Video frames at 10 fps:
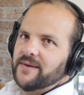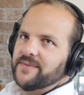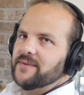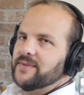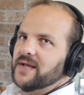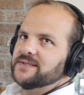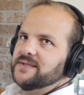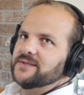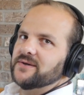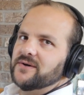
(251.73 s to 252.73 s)
been a blessing
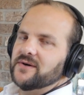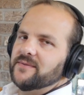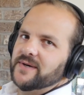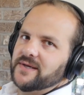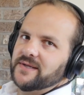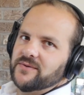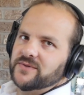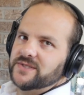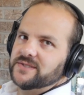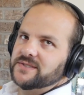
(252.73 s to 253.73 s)
to her, but it
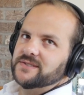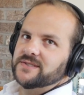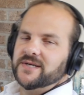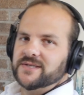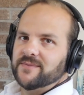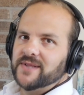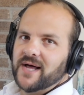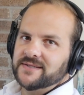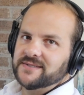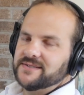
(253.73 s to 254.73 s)
was just such a
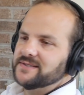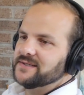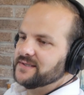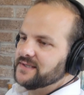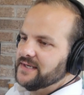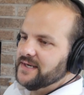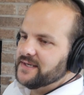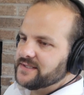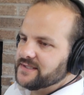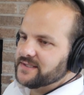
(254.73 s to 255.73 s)
blessing
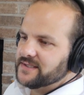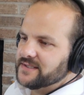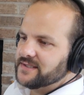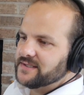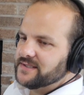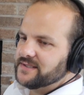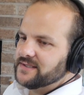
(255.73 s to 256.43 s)
to